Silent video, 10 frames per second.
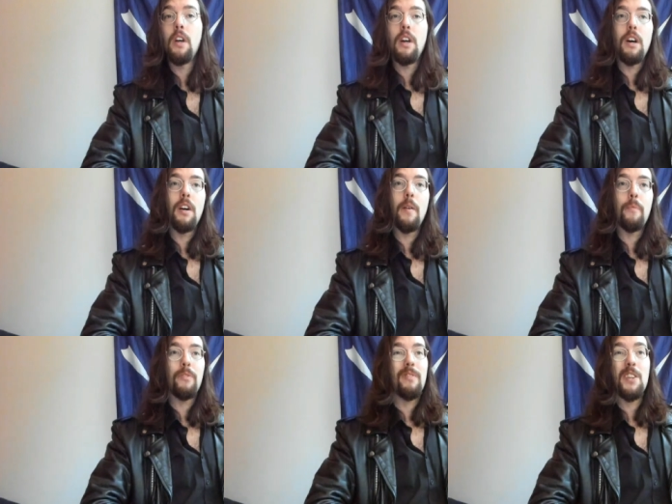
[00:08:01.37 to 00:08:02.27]

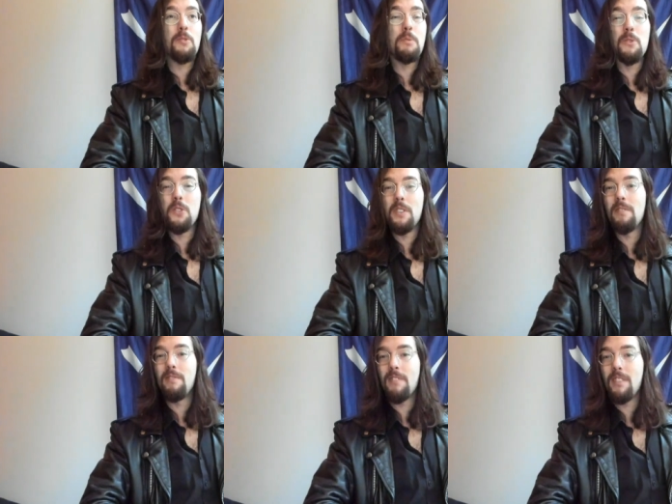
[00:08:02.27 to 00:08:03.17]
um,
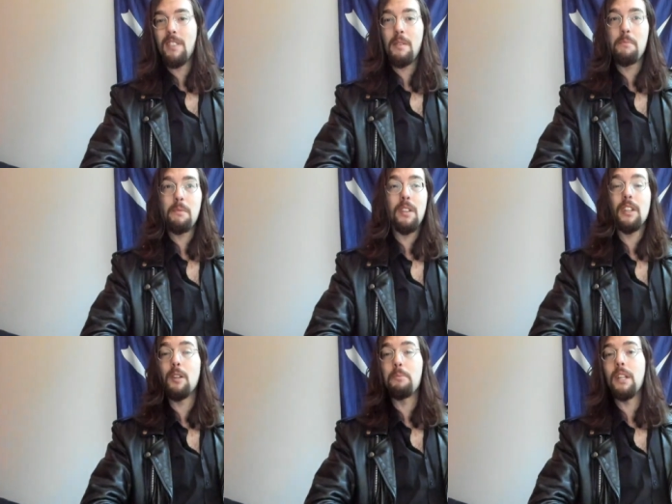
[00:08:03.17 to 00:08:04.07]
Rasmussen a
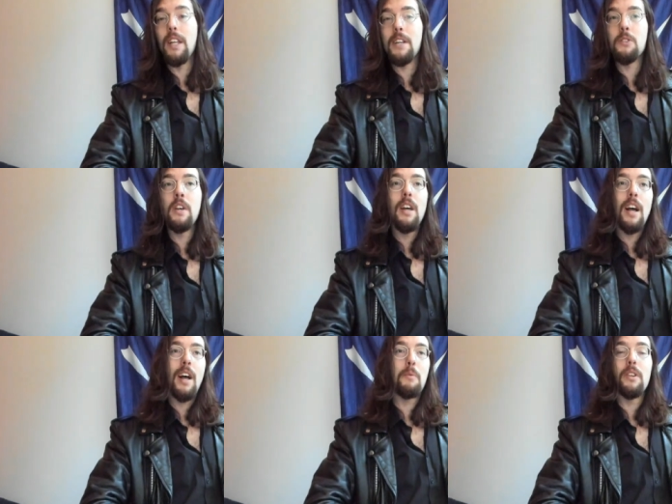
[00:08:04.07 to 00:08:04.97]
little bit less.
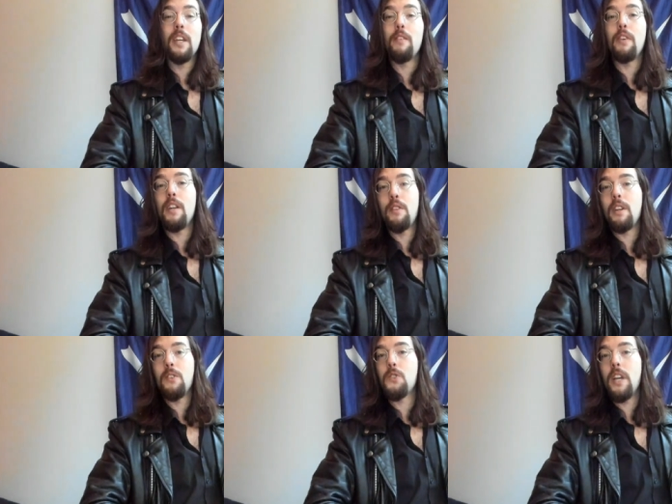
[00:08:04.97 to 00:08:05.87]
I wouldn't give anything
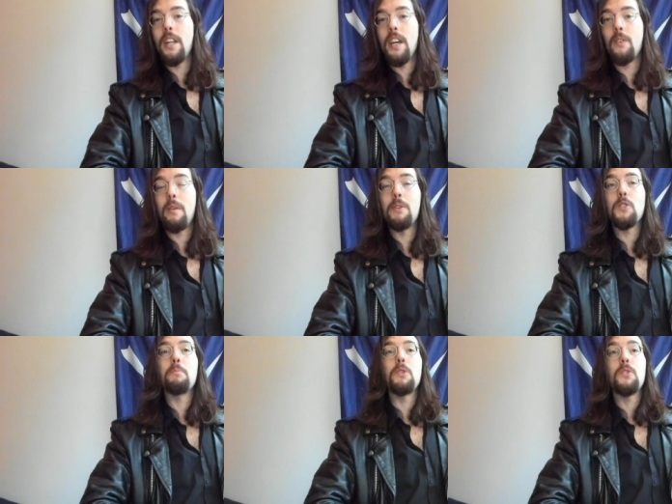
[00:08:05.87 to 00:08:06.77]
to CNN or
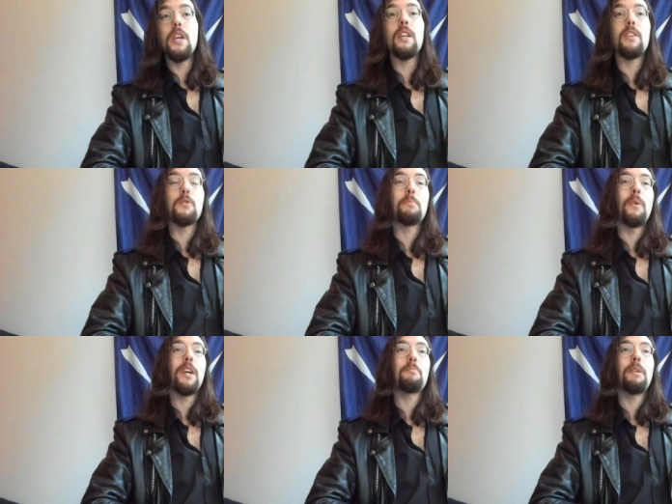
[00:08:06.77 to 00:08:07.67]
MSNBC at this
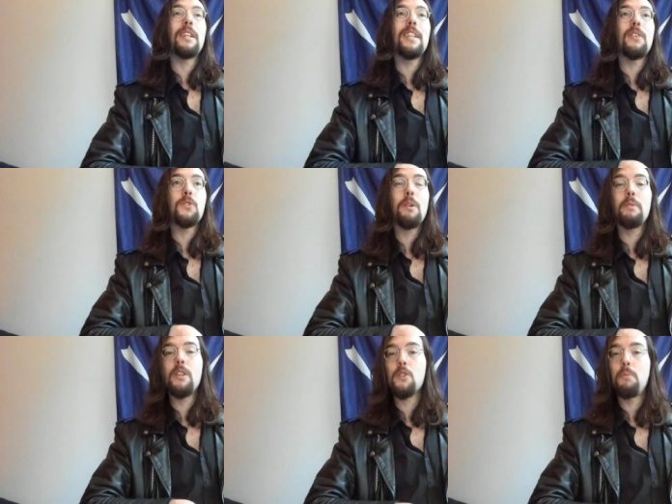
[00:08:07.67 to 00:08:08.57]
point, but you know some of
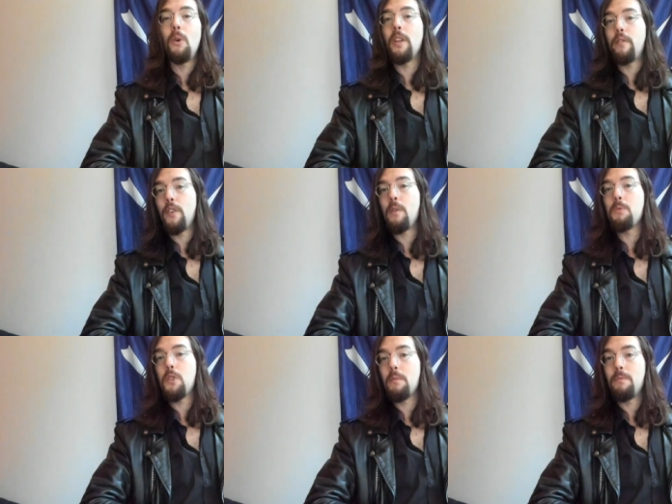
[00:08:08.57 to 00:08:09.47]
these polling
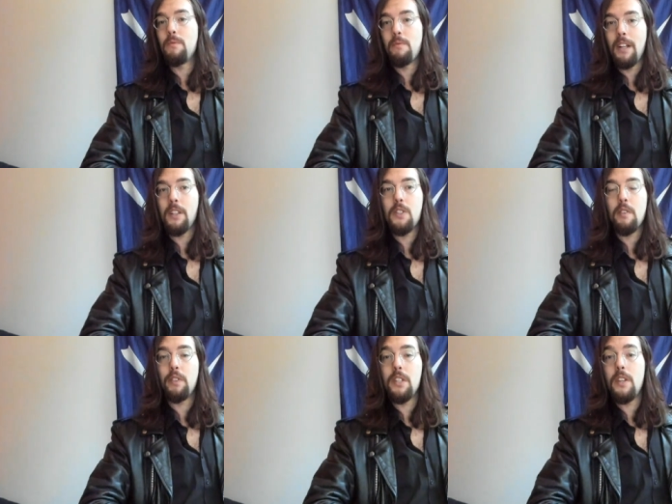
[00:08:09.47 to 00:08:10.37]
firms are
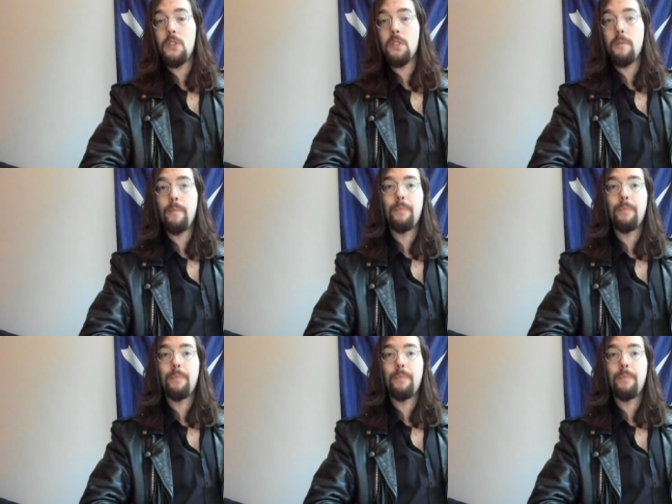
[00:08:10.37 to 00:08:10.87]
relatively decent.